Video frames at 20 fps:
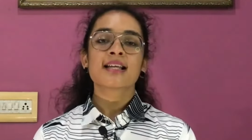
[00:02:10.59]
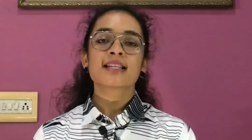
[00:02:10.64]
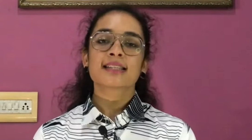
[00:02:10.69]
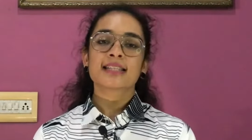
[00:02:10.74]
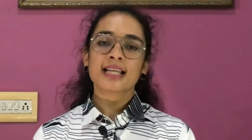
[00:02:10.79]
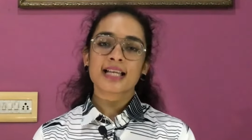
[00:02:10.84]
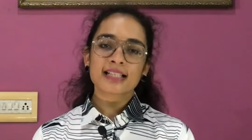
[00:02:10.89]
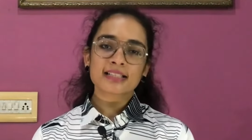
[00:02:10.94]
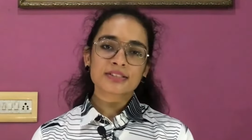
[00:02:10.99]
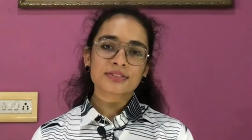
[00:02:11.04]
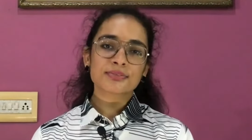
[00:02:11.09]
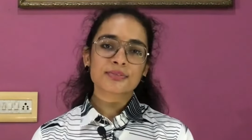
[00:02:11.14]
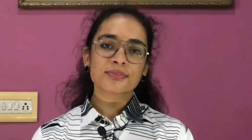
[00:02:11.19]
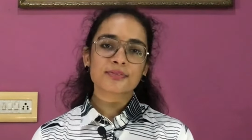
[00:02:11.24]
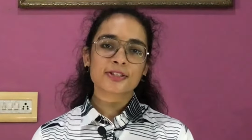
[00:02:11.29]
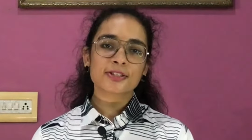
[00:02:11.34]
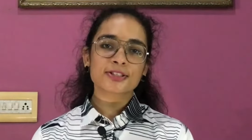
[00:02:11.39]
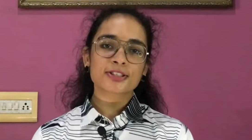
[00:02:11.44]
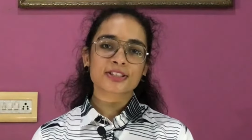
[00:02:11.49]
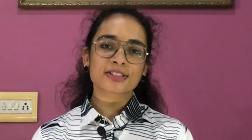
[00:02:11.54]
Thanks for
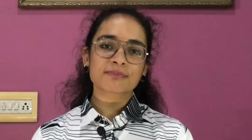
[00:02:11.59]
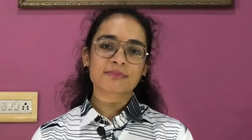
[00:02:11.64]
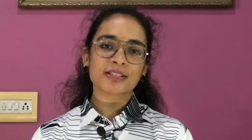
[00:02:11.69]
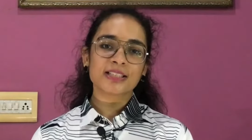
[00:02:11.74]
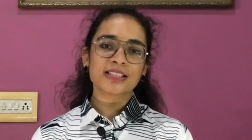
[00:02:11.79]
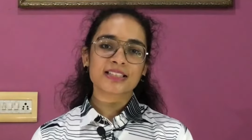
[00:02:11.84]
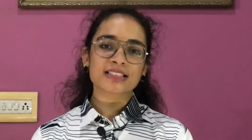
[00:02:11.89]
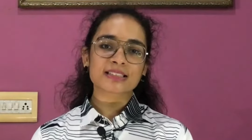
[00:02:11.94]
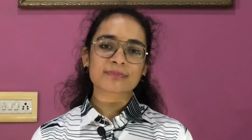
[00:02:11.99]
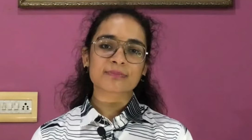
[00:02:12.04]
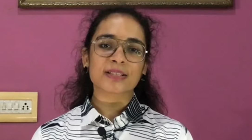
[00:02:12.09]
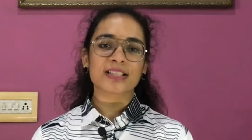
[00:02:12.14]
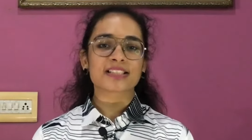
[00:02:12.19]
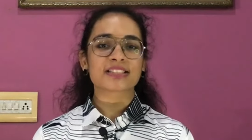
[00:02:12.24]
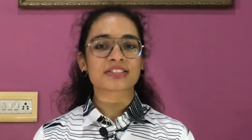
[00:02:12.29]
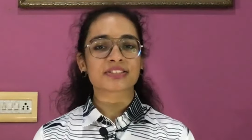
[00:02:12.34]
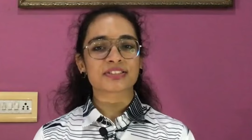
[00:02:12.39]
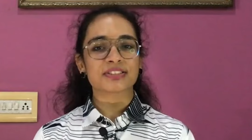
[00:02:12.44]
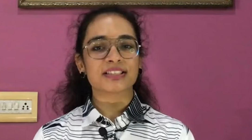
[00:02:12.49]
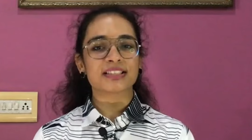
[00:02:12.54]
watching Minutes
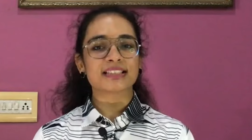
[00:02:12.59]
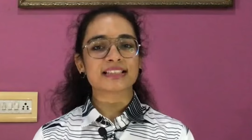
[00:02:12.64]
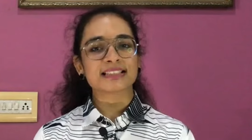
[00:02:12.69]
Mastery.